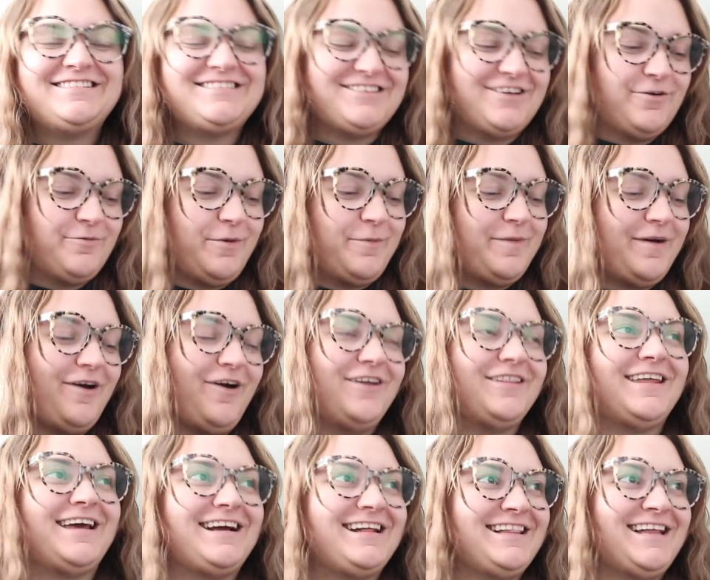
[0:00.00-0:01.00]
So I'm on my
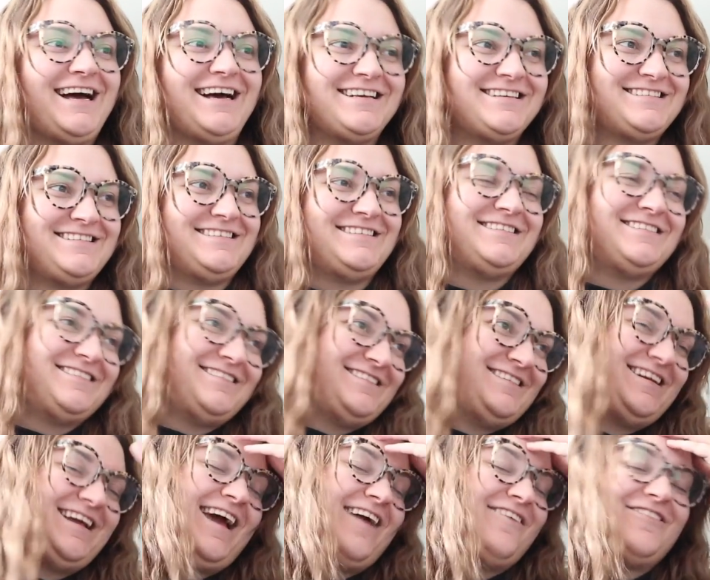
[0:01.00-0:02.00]
online class and
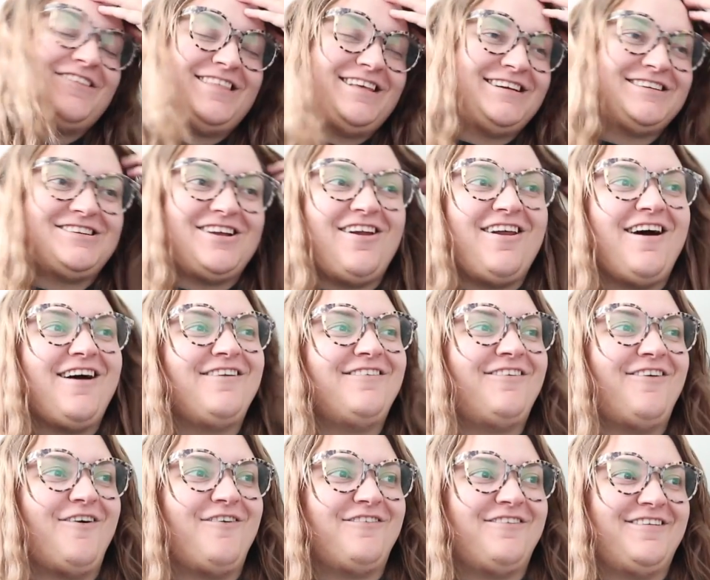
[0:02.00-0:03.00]
yeah, everything shut off,
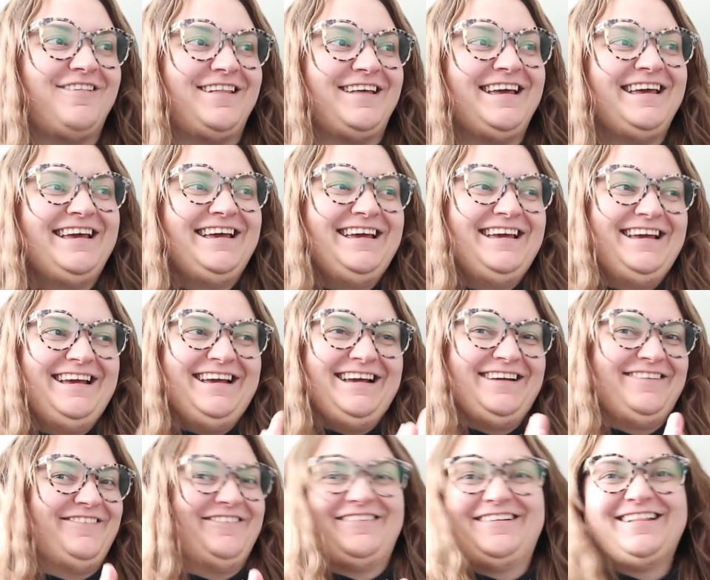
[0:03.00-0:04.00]
hopefully.
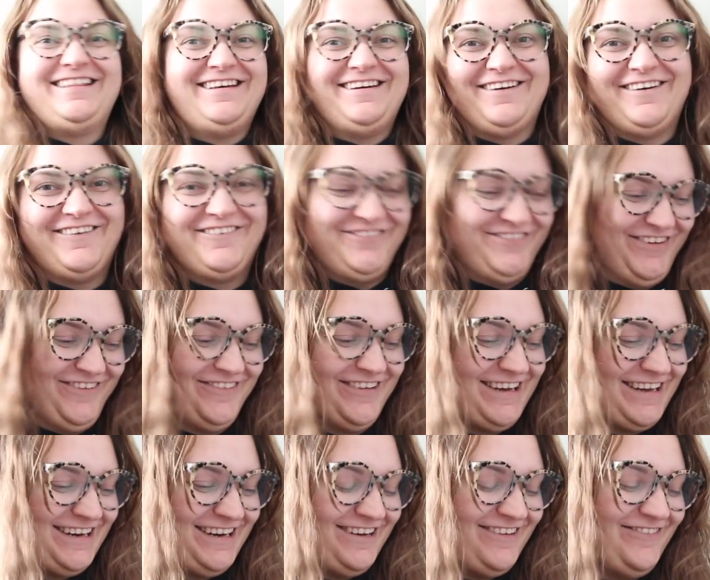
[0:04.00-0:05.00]
I really hope no one
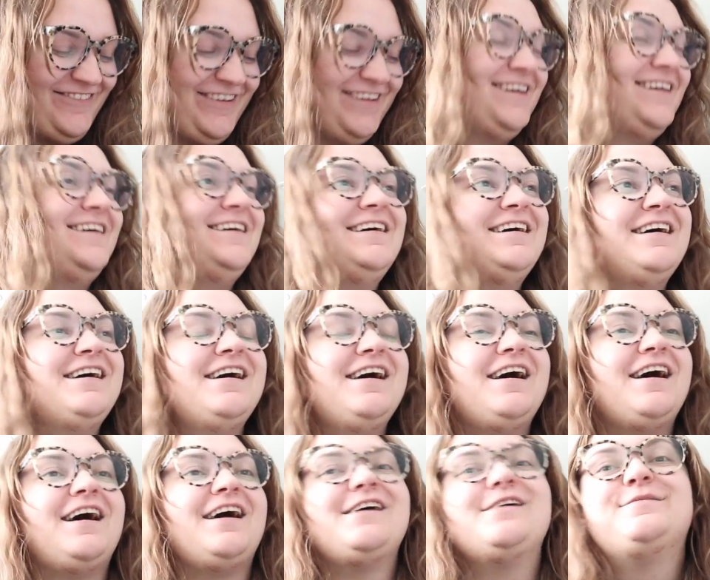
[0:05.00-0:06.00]
can hear me.
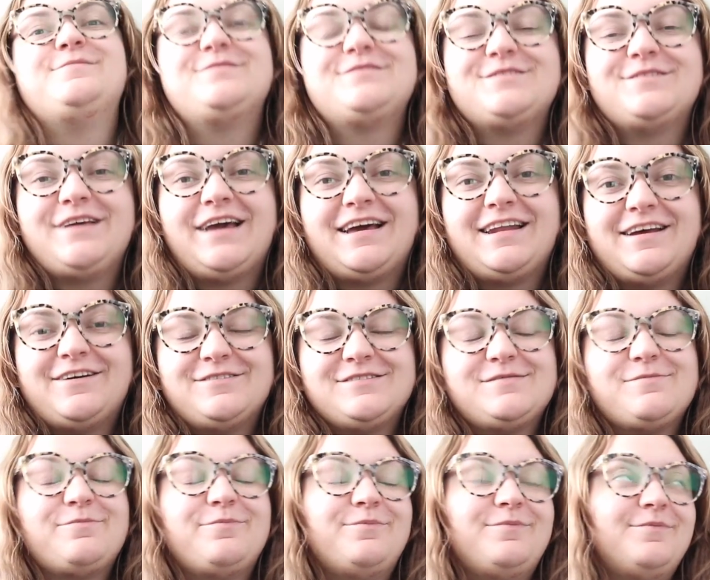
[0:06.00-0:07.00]
Um, so yeah, now
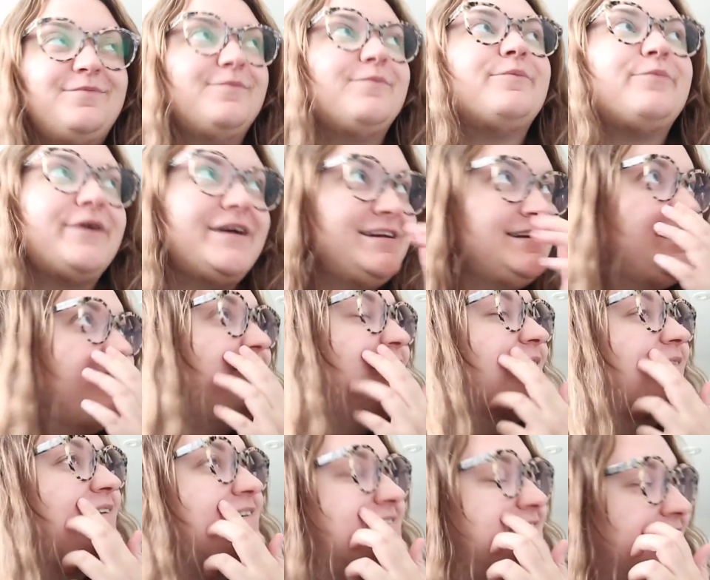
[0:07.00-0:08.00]
it's break time for
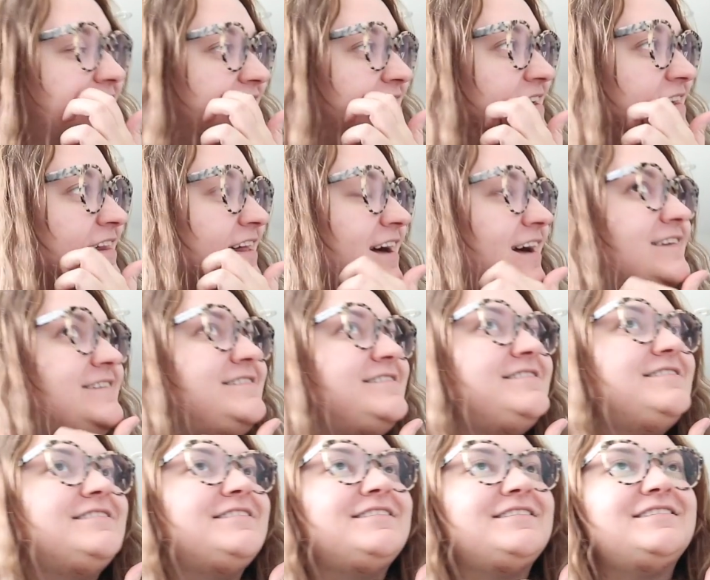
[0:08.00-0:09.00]
my second class.
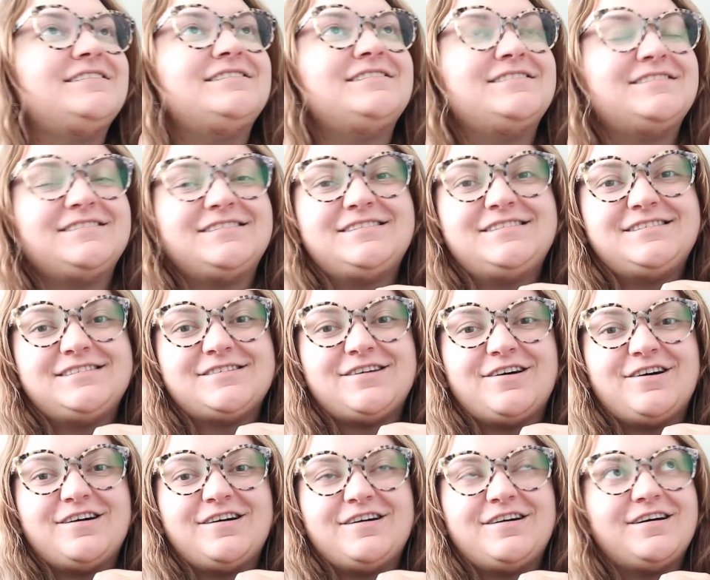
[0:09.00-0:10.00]
It is
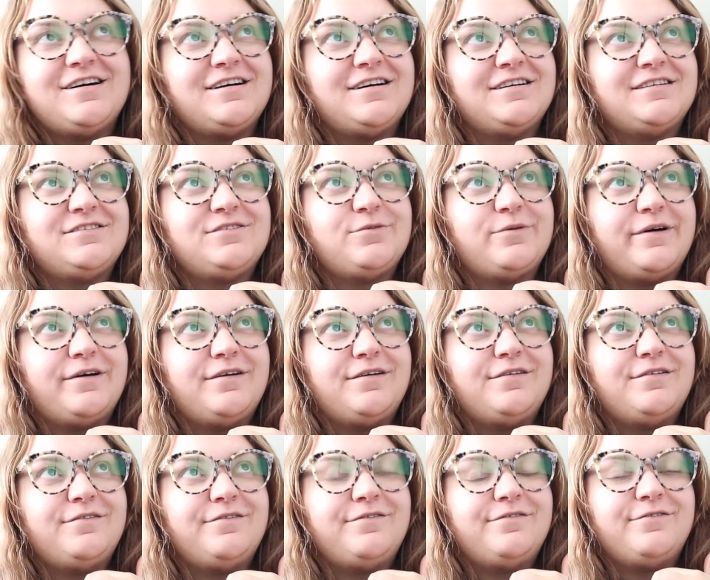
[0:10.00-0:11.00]
uh,
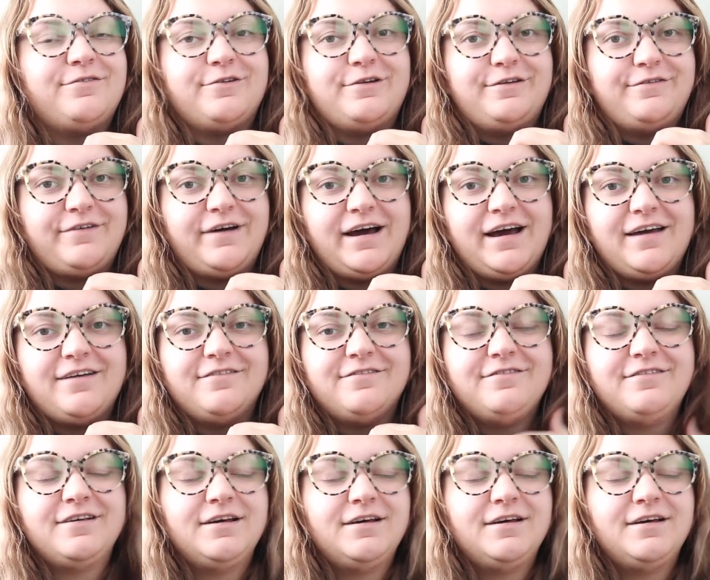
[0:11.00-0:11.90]
12.45.